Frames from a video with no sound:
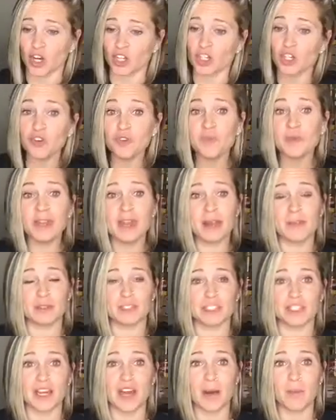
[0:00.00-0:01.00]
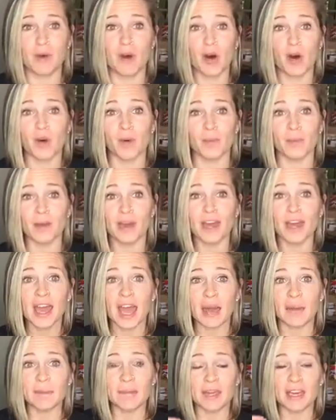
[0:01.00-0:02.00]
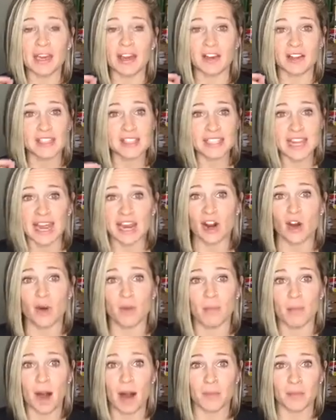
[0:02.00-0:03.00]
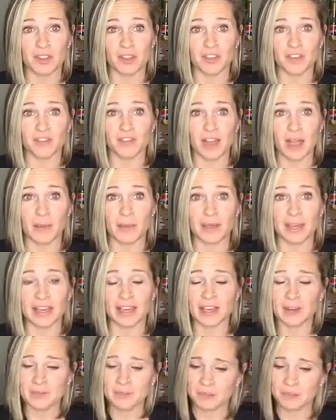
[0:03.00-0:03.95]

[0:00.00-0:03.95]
or you've been able to come home and be a stay-at-home mom with your family.